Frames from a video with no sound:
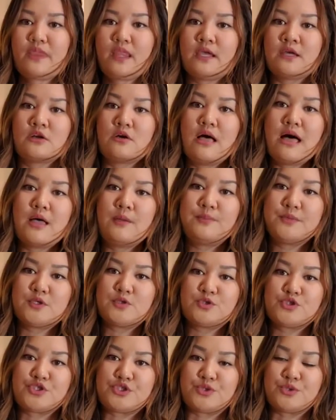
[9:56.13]
It'll help
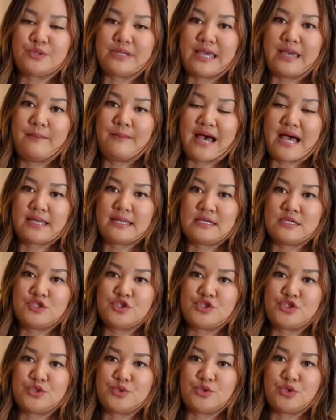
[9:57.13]
you to get back
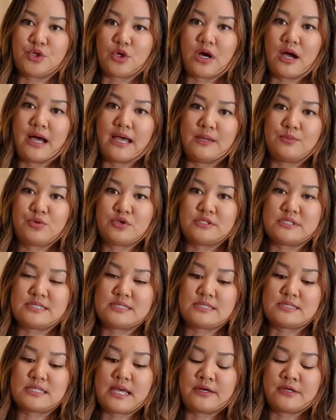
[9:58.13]
into your high
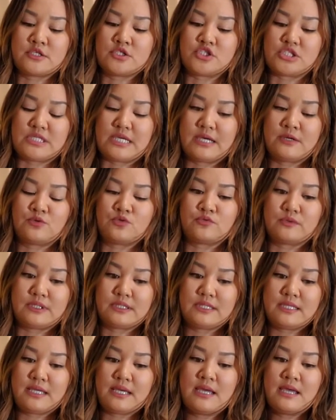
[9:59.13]
priestess energy and
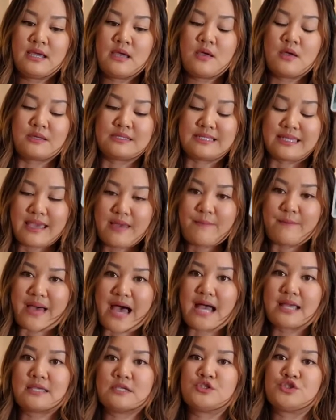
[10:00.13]
really get
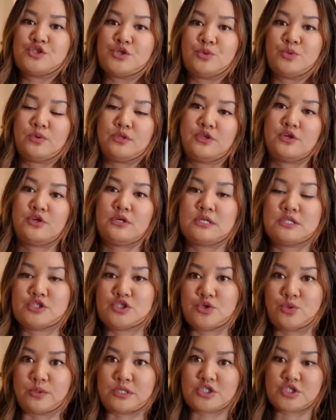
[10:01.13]
back in tune with your
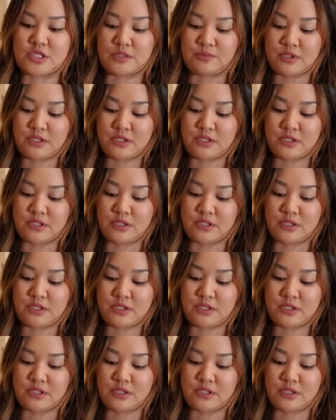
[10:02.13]
intuition